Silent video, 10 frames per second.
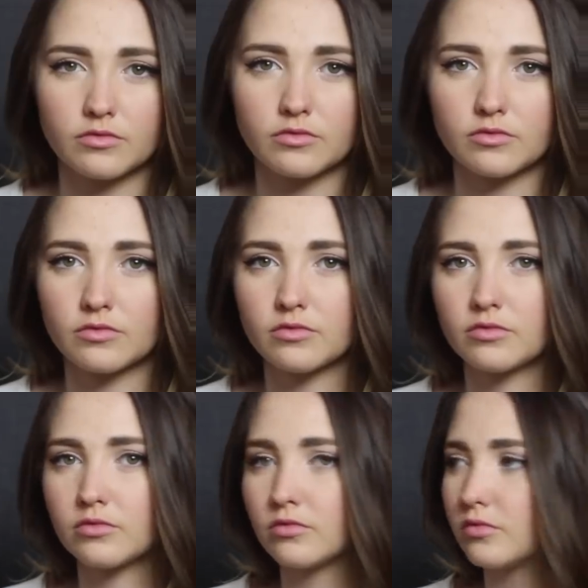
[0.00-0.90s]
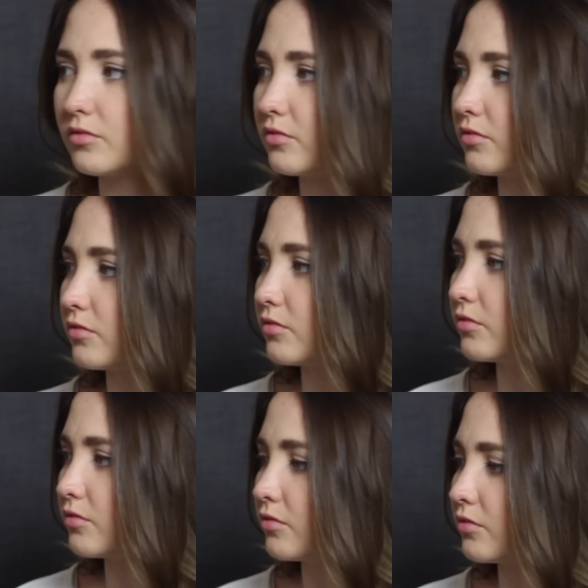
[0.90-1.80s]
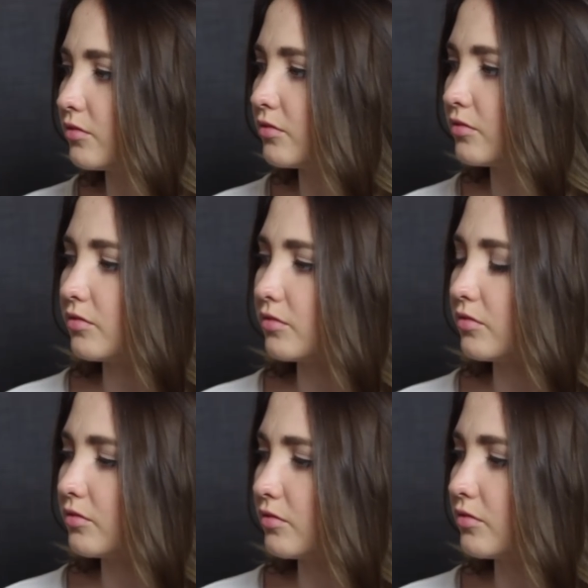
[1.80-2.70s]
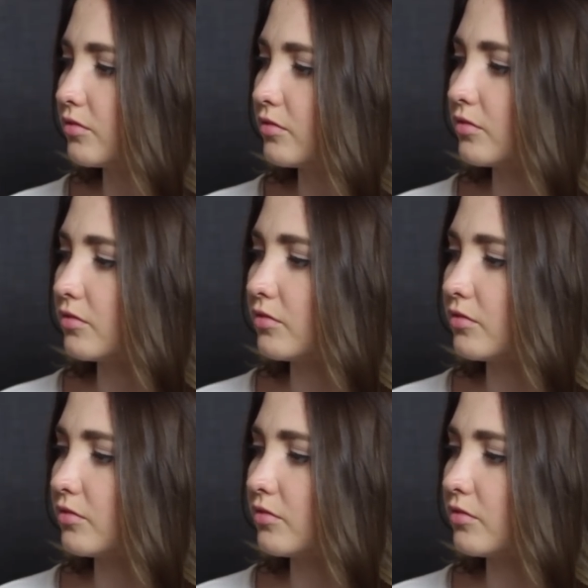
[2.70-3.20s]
No words are spoken by the person on screen.